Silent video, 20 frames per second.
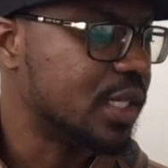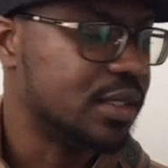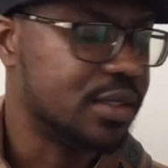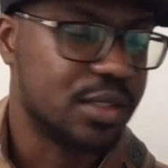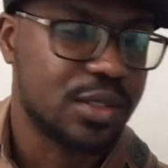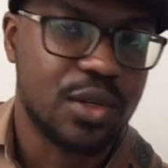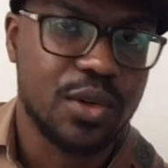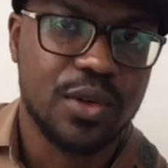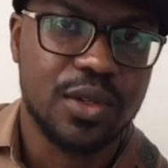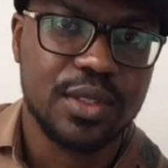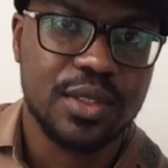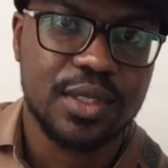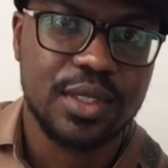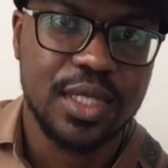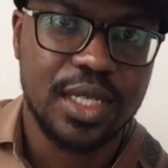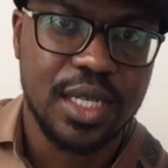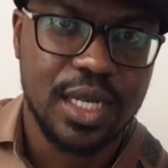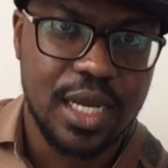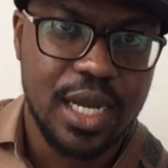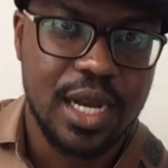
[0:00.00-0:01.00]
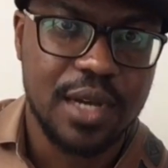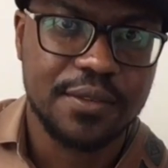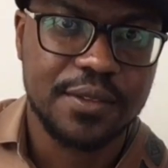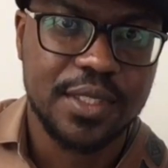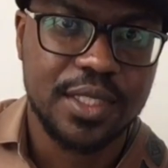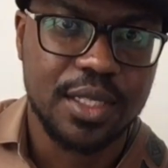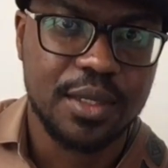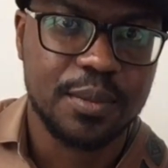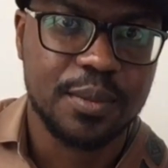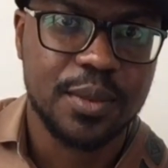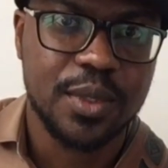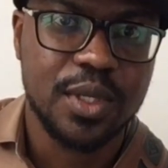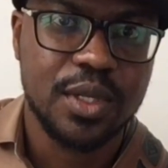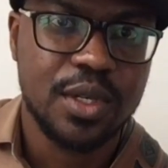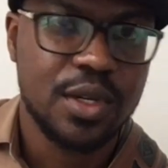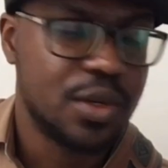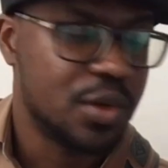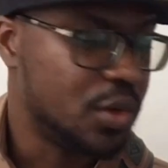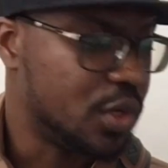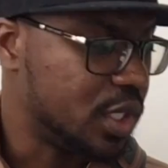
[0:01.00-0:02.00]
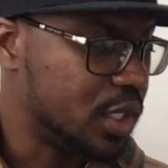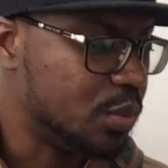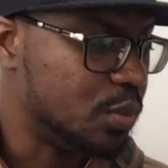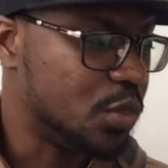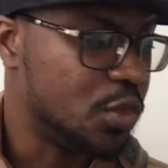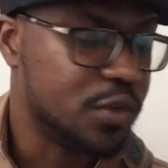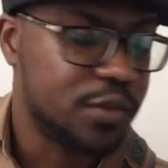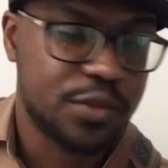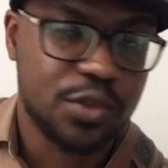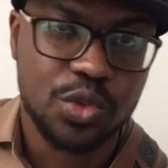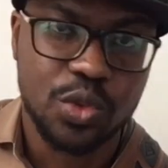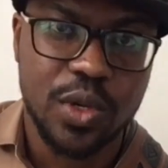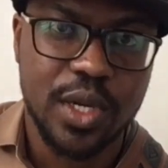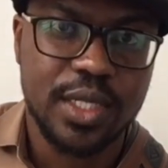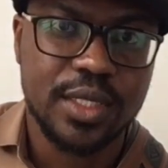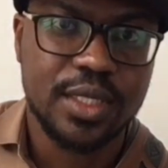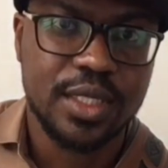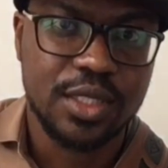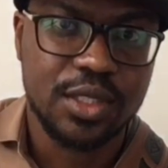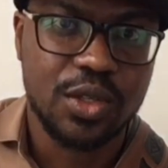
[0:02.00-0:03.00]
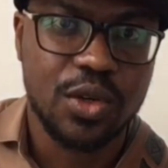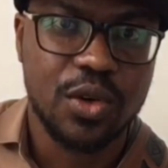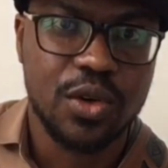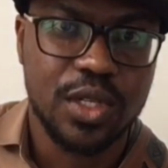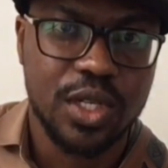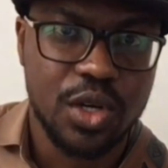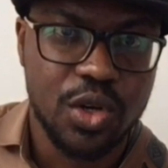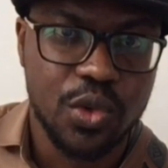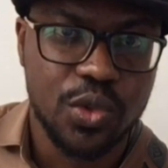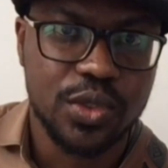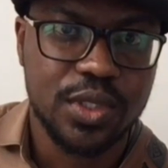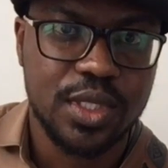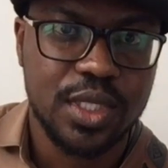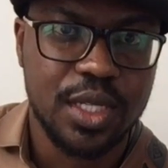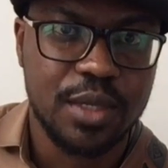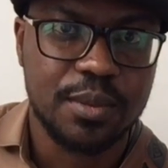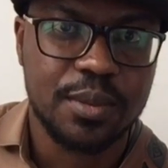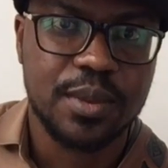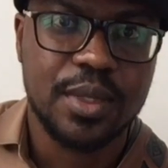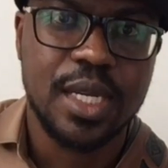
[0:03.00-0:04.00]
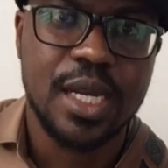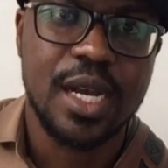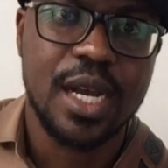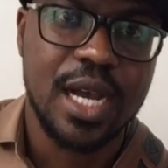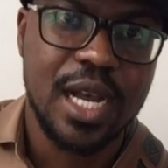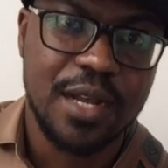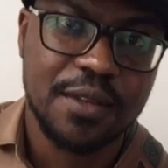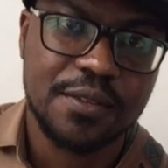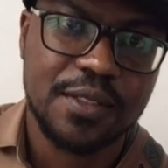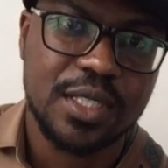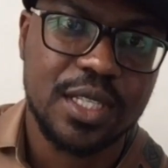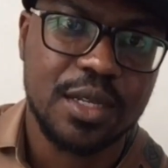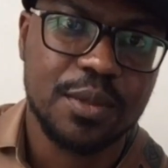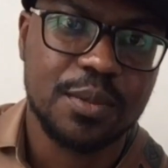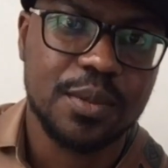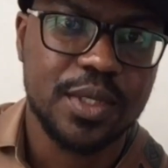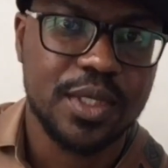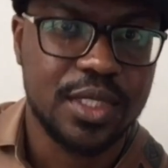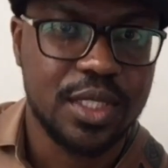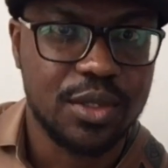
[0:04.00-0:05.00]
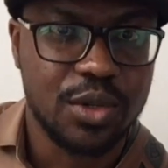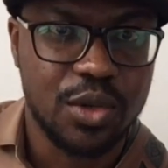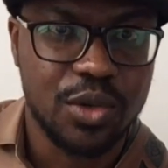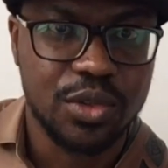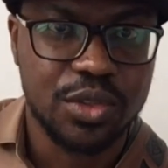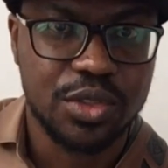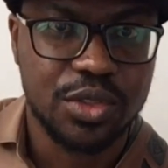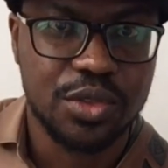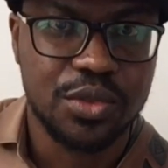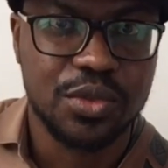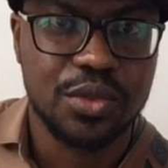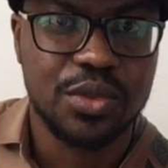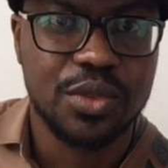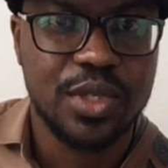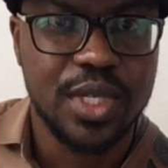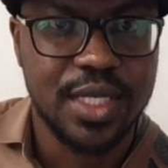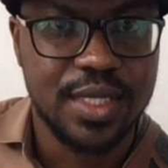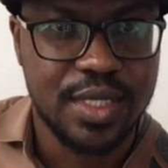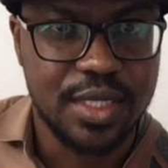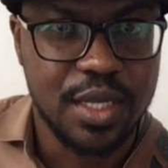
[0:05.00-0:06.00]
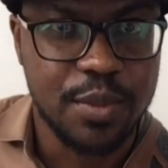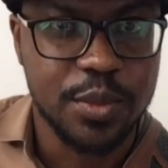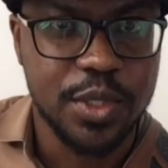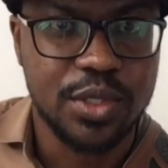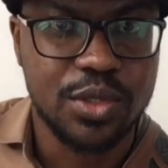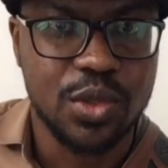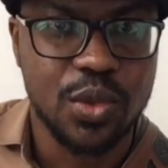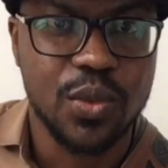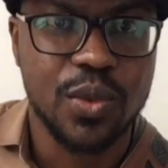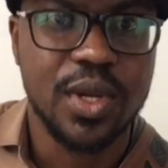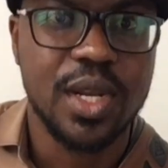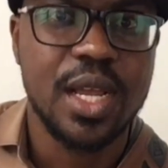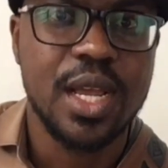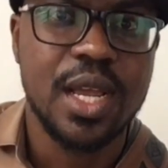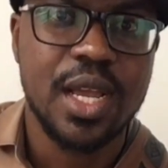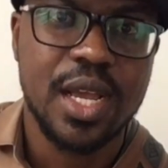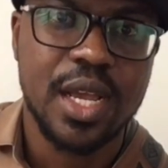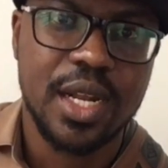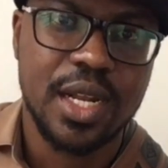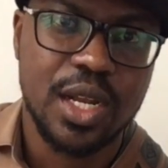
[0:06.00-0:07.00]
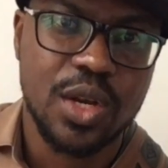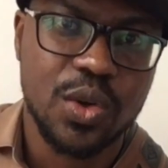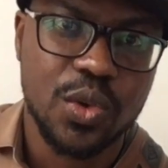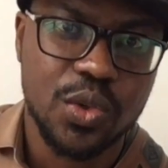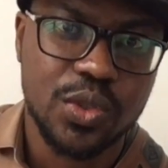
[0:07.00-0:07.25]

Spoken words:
it's called a half step. When you move twice, it's called a whole step. A half step is equal to a semitone, and a